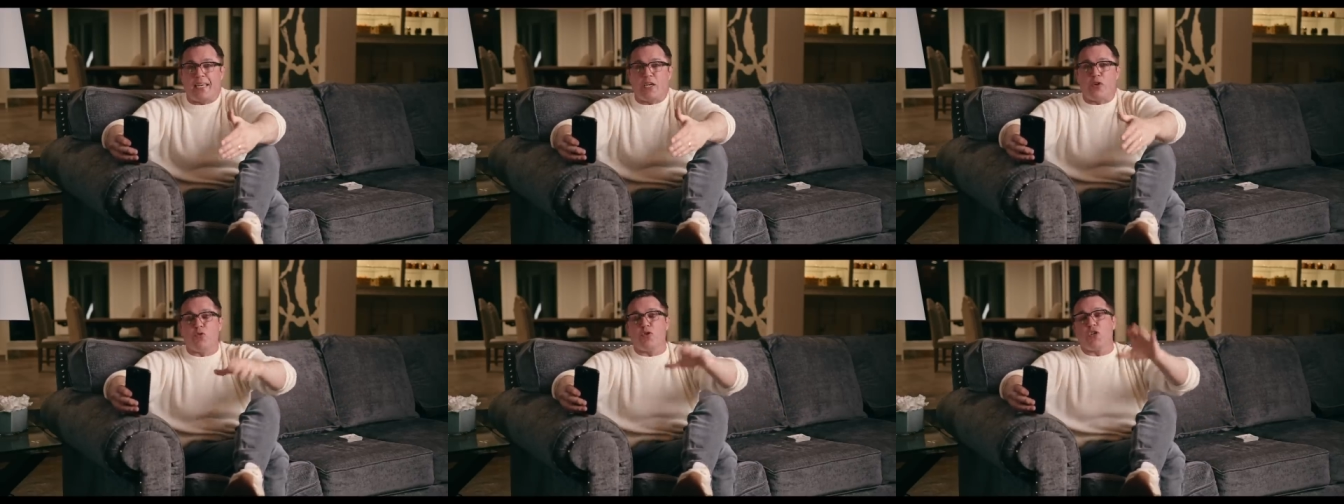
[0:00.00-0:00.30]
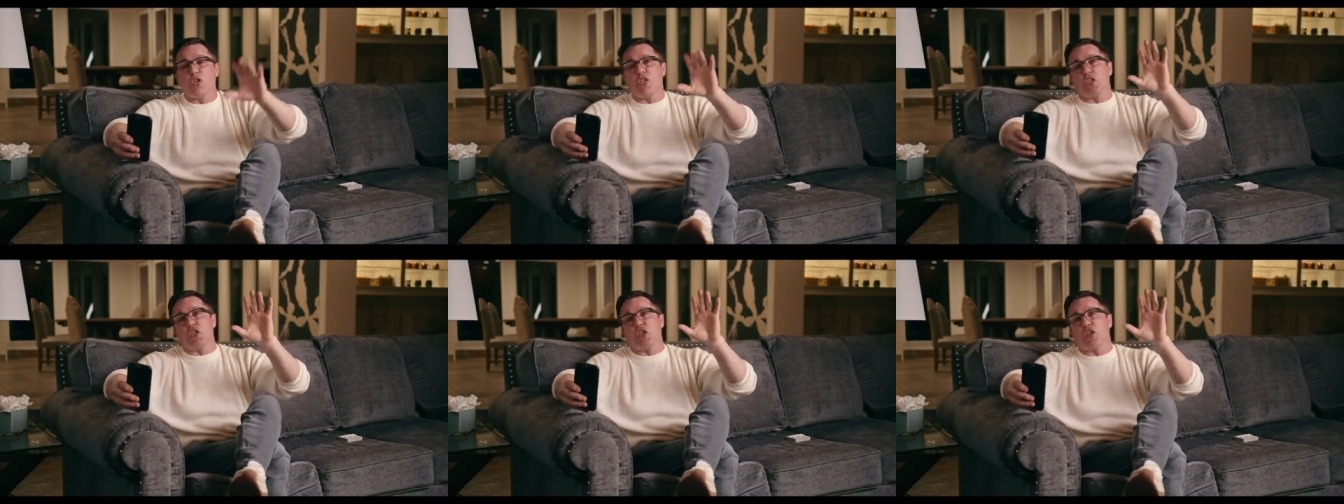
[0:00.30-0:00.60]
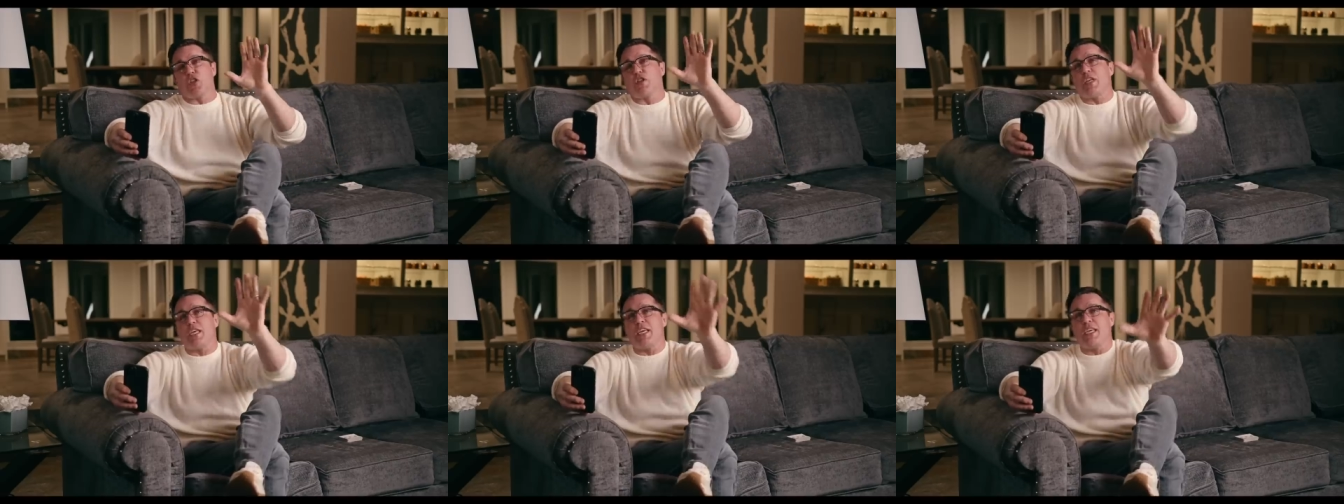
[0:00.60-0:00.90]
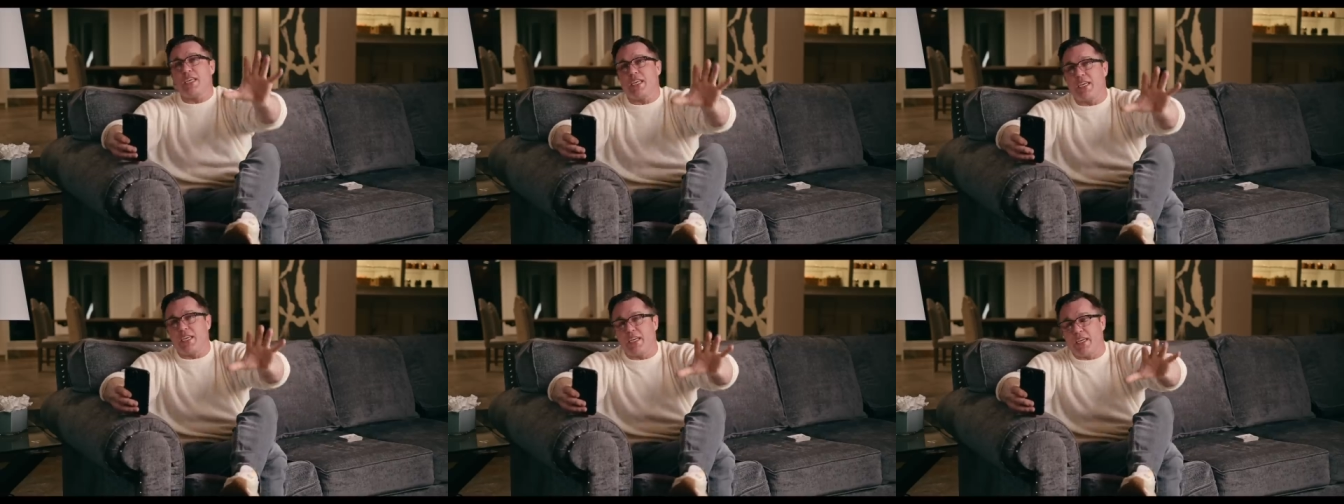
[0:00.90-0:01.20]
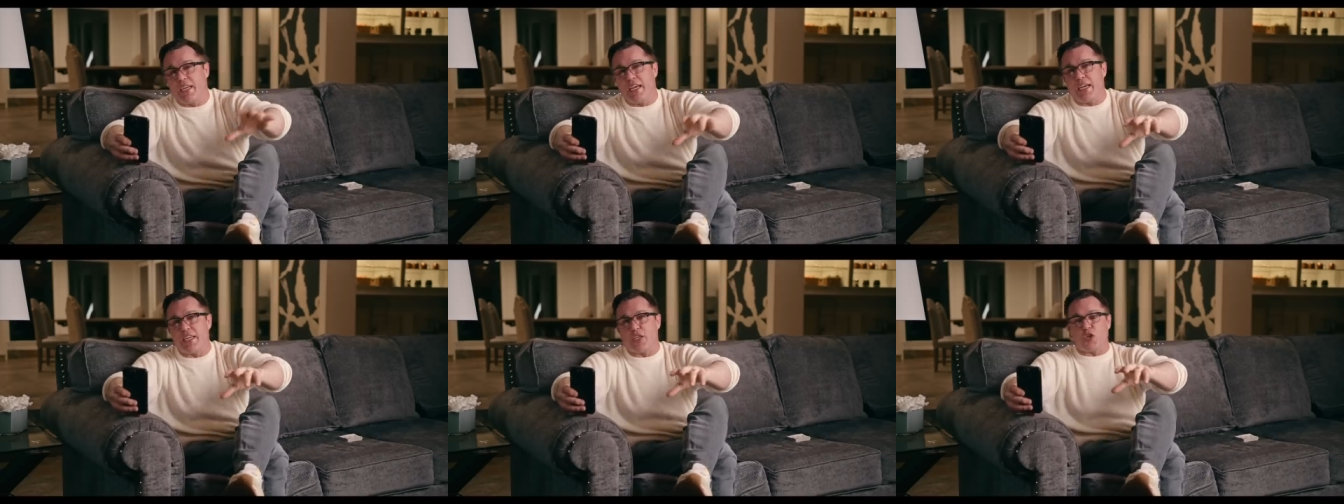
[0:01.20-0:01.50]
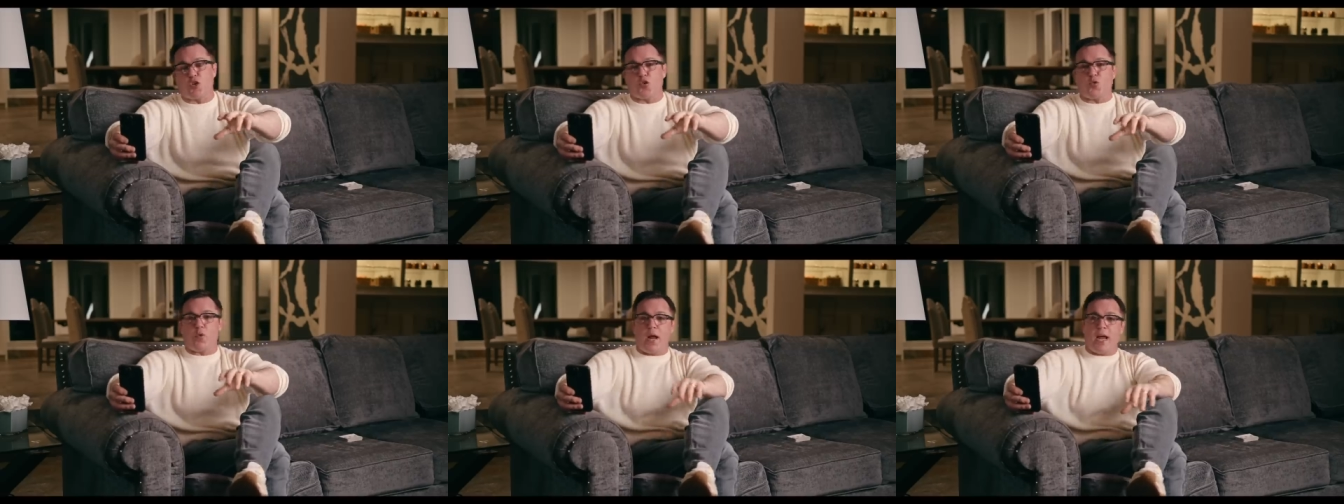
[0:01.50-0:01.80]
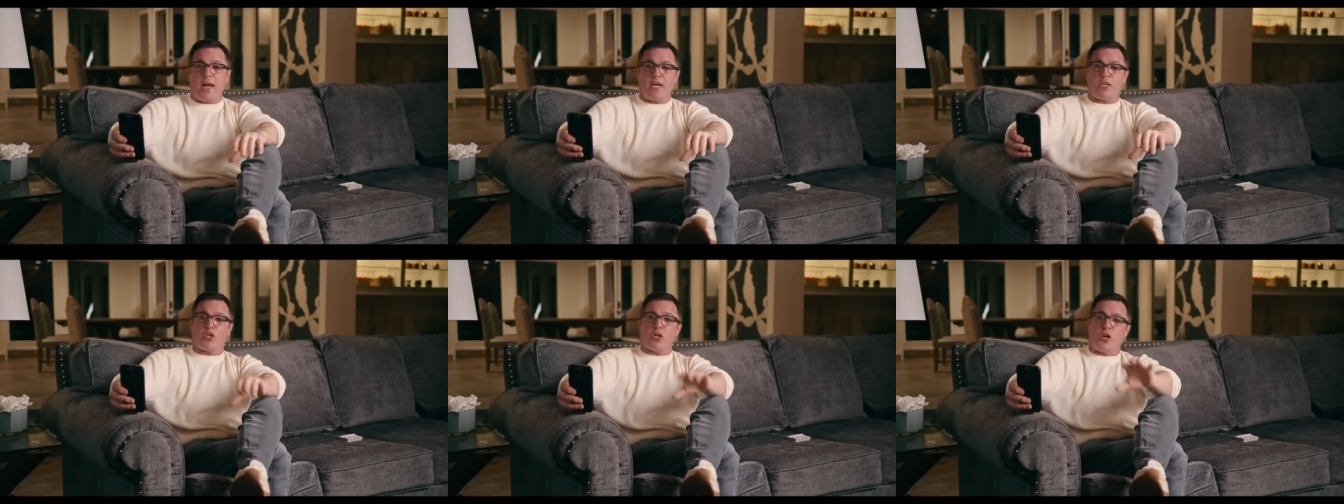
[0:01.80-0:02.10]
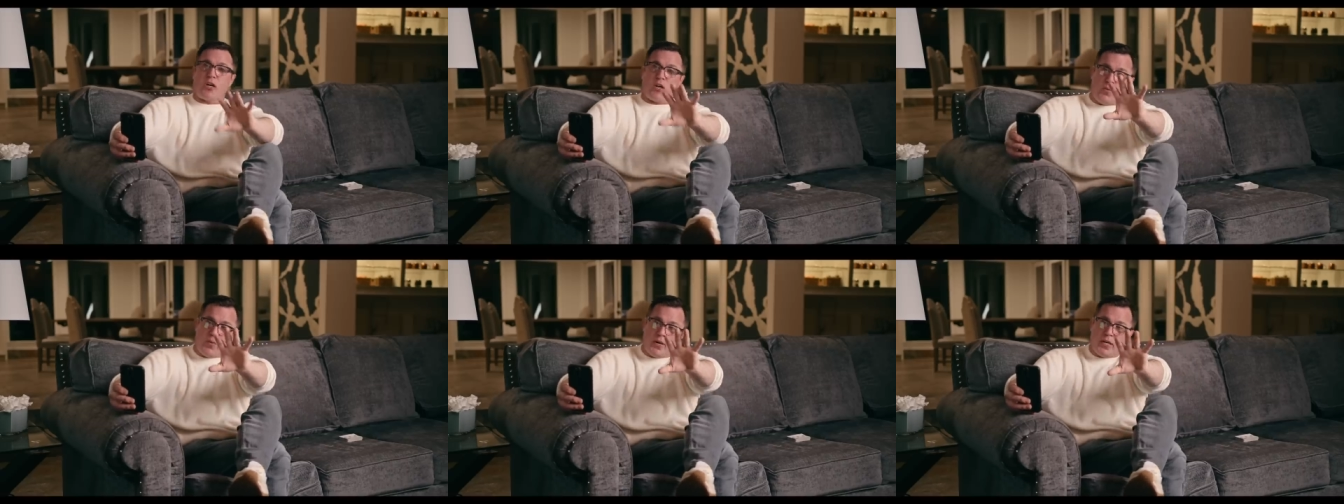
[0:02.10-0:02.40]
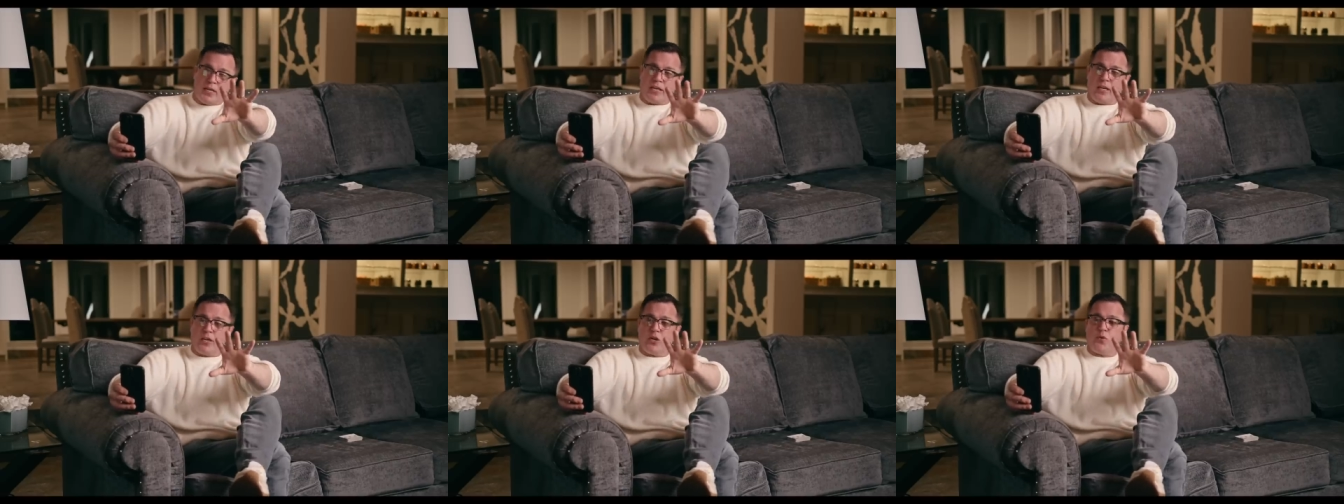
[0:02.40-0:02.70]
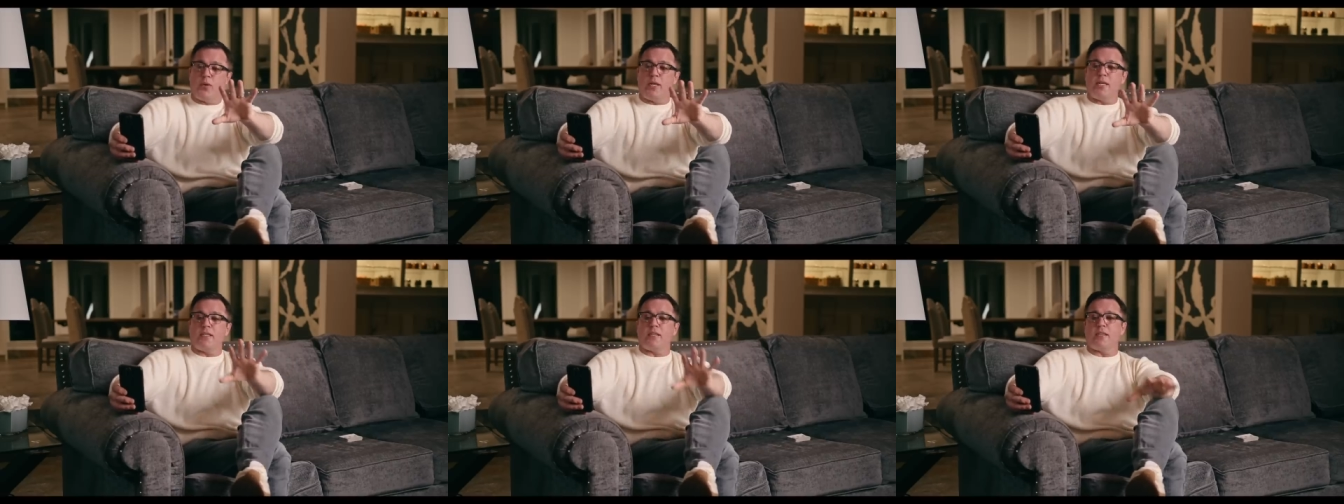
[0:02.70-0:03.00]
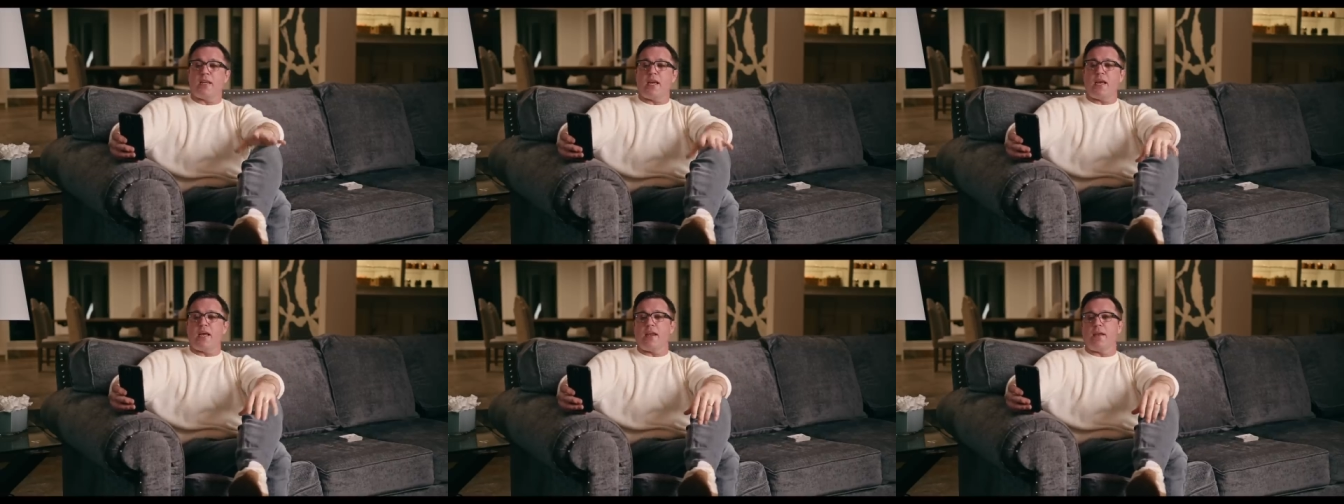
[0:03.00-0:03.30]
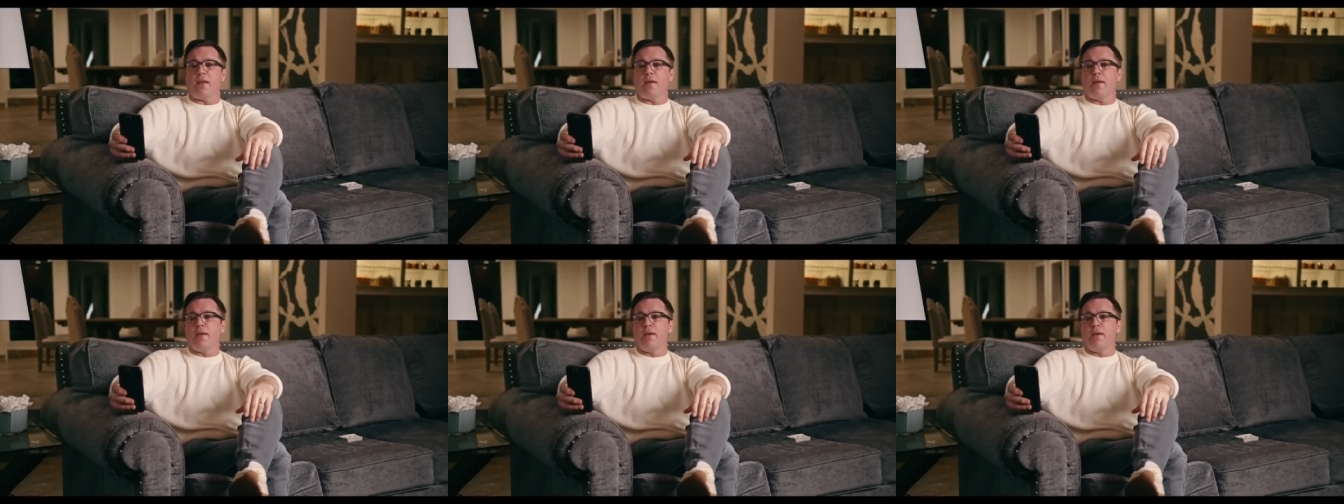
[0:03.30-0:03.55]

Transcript: You just think it's trash talk. I want to tell you what he said.